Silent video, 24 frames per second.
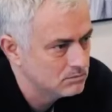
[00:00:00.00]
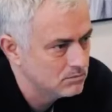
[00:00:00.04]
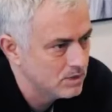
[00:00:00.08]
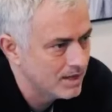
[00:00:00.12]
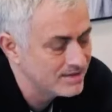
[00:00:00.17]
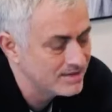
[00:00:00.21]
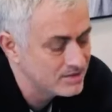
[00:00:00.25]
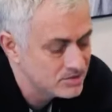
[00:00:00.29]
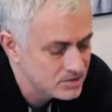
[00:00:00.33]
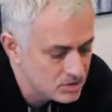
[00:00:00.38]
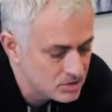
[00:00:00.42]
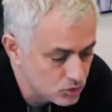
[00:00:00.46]
I
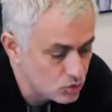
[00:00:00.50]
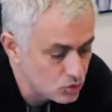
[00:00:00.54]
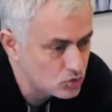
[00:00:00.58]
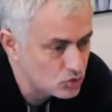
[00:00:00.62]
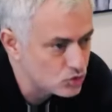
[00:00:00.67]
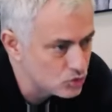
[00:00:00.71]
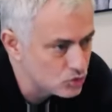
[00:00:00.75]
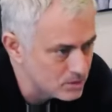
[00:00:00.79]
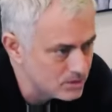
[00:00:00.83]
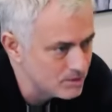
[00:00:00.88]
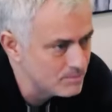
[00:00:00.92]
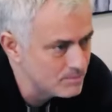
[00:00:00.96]
think you
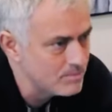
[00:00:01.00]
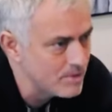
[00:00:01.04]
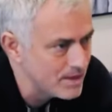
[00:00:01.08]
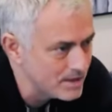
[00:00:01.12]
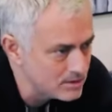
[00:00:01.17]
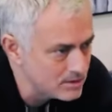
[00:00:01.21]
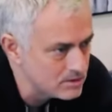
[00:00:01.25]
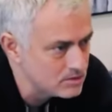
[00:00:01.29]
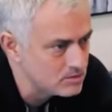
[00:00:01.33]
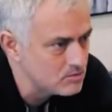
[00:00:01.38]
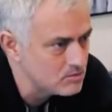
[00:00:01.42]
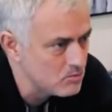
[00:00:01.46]
should
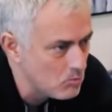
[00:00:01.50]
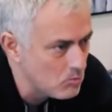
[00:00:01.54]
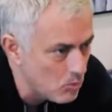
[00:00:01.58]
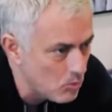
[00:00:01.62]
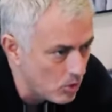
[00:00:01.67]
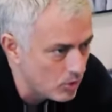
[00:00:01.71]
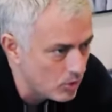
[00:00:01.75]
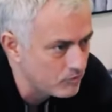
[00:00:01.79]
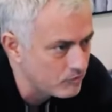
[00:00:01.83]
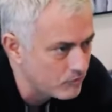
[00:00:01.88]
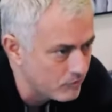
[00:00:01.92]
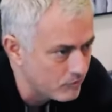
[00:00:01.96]
demand
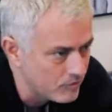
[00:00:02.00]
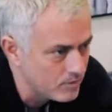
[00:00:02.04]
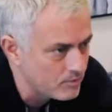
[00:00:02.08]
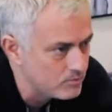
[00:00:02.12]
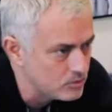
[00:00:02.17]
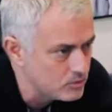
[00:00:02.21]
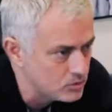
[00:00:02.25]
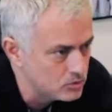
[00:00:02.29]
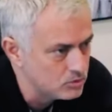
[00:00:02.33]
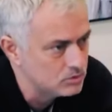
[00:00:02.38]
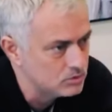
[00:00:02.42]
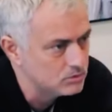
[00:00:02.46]
more from you.